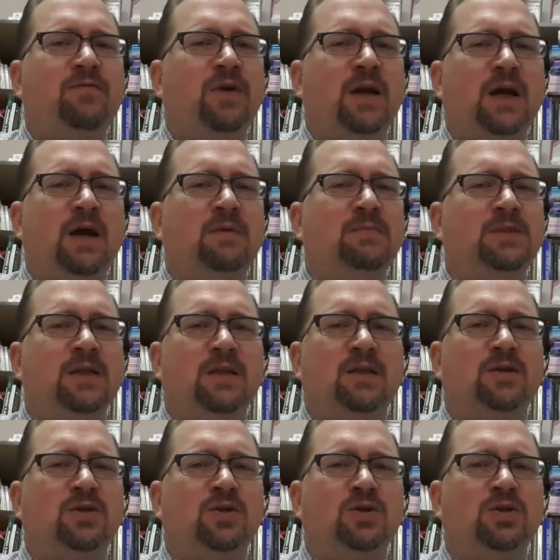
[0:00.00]
when it comes to
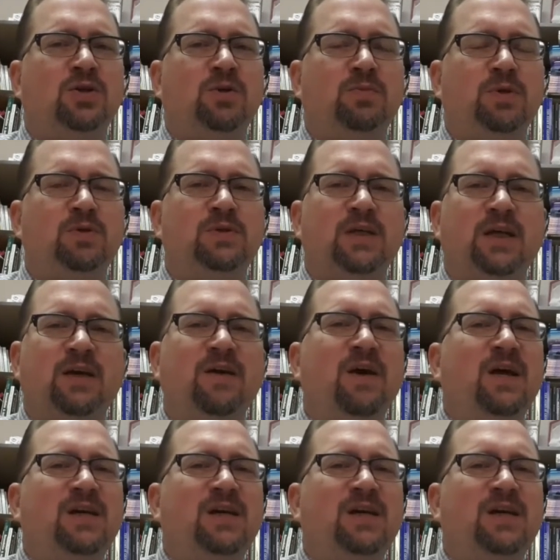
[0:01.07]
liturgical music.